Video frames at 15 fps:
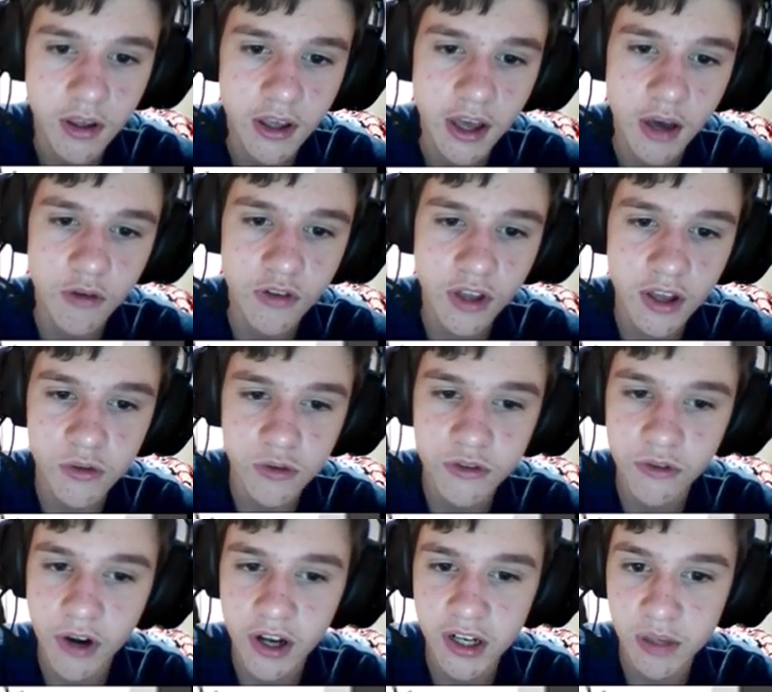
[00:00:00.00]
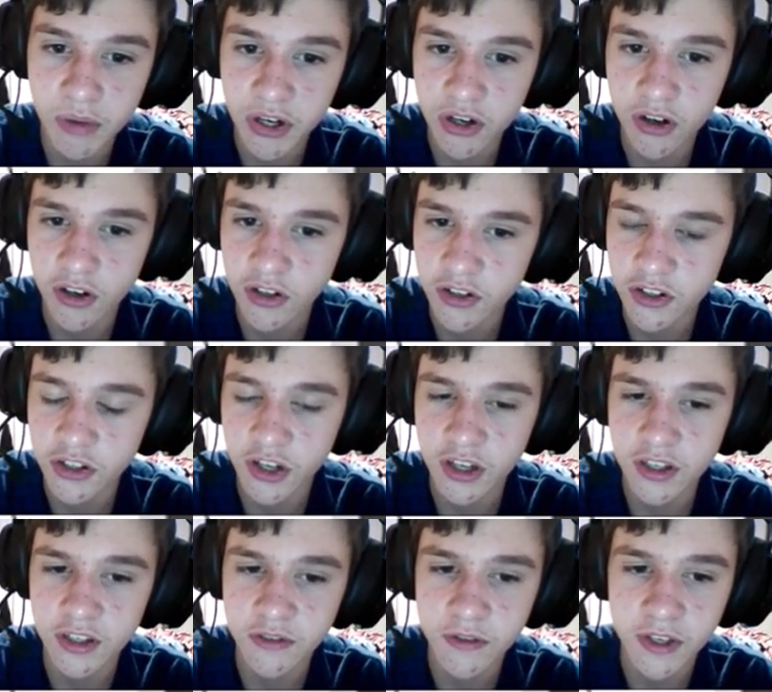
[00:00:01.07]
I was glad it was Friday, but I couldn't shake
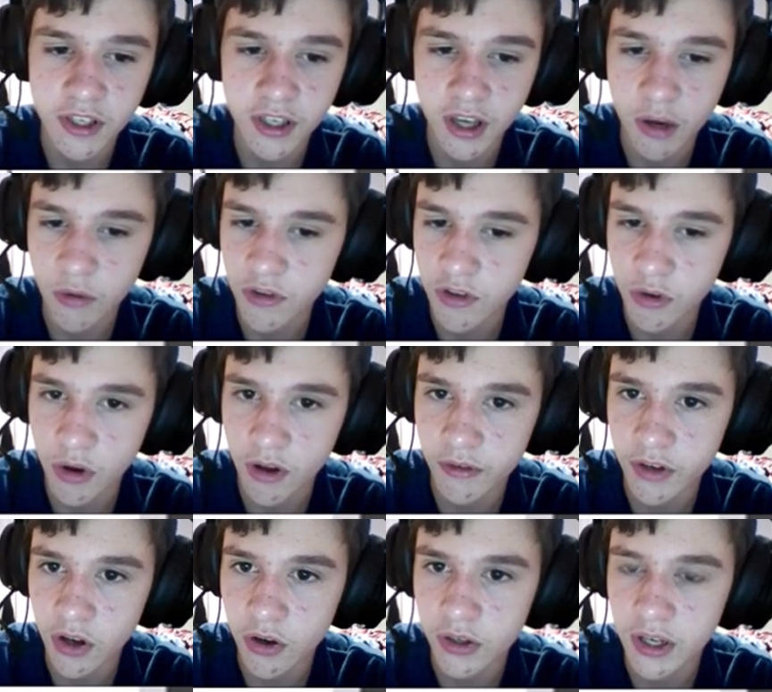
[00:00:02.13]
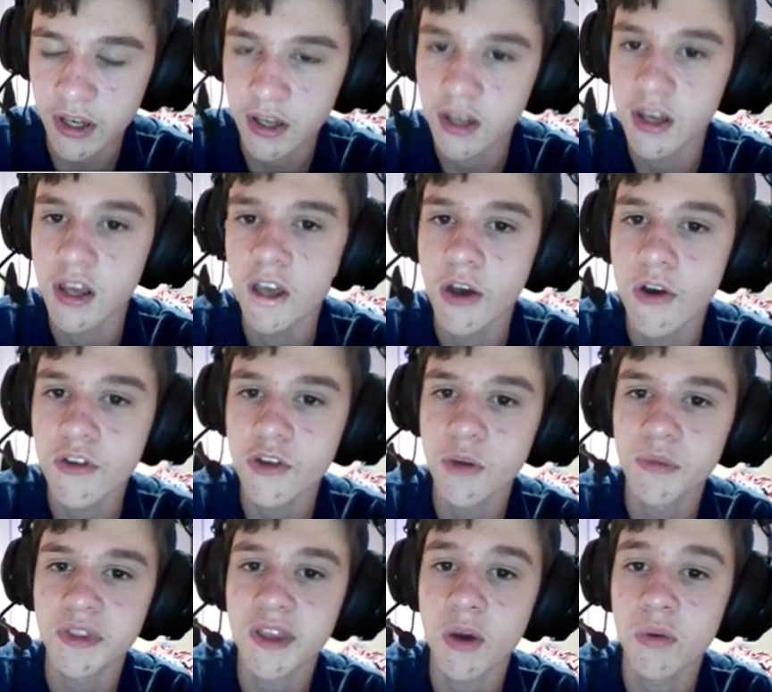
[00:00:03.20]
this feeling. I was so out of it all day. I was
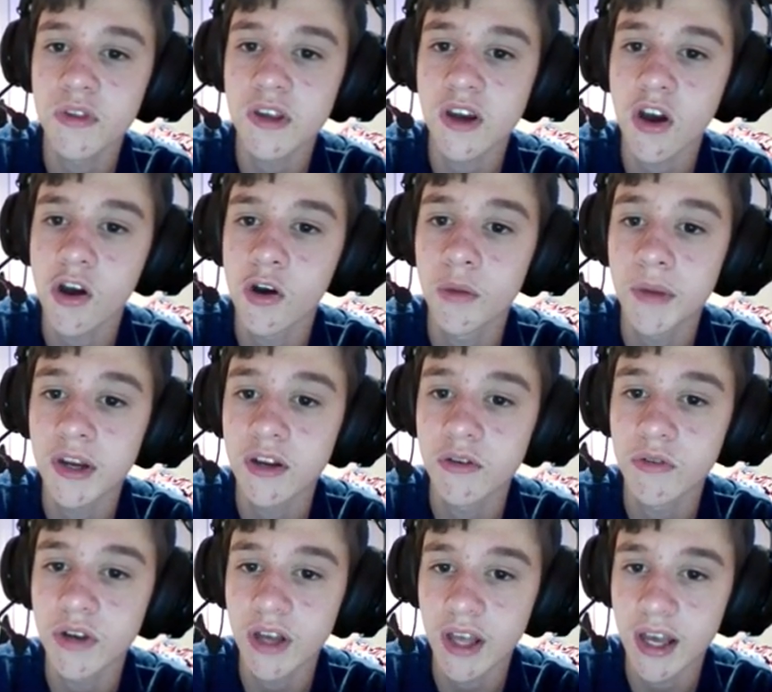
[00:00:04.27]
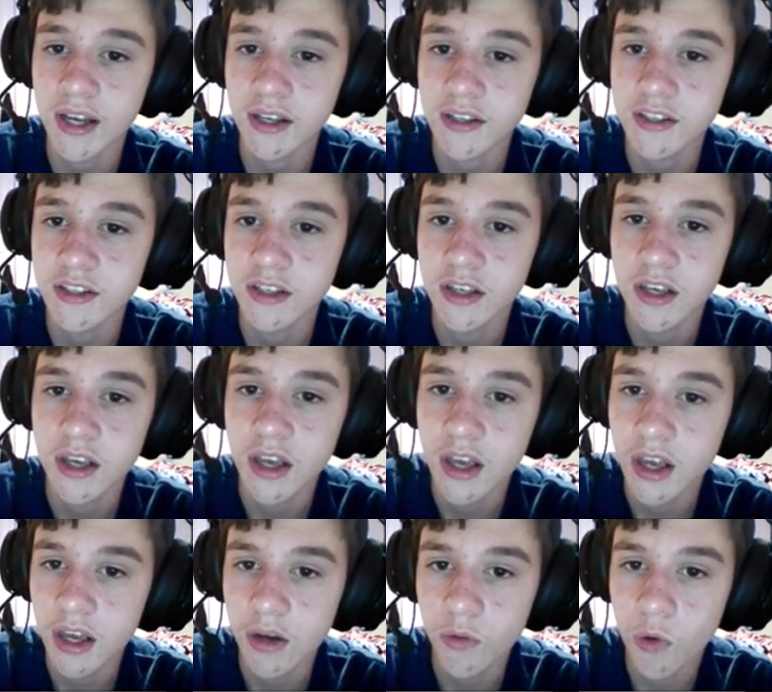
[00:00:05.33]
hoping that once I got home, I could relax.
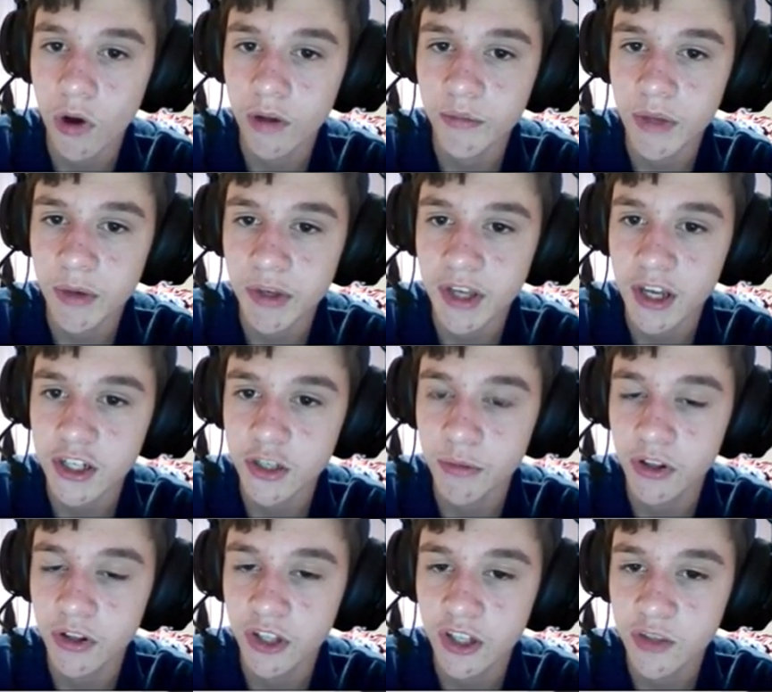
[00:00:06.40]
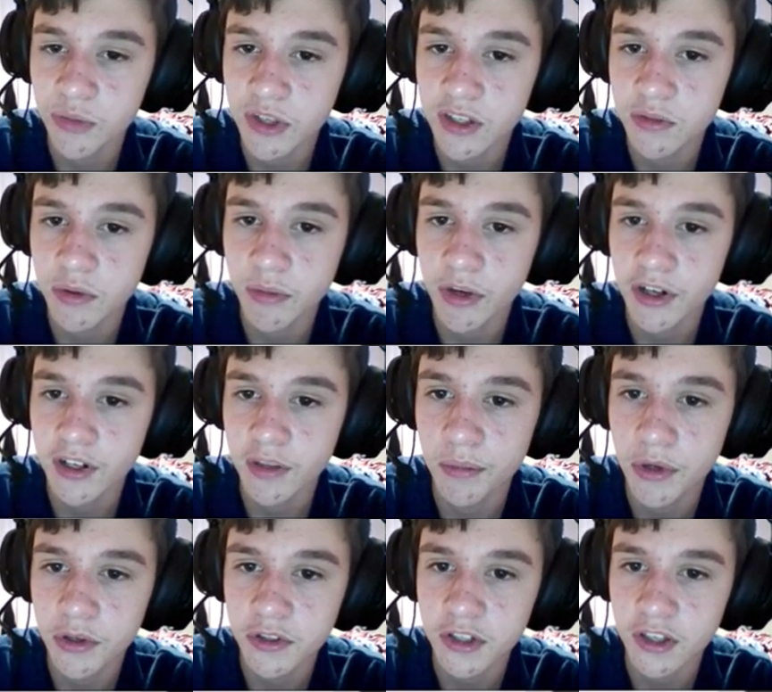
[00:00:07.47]
Maybe catch up on Let's Plays, but Mark didn't
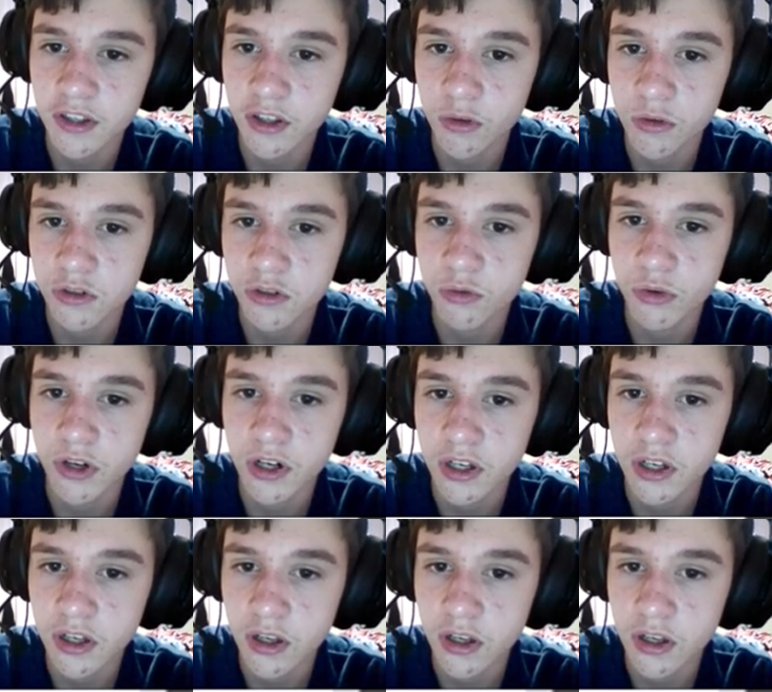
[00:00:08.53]
post anything, which is weird.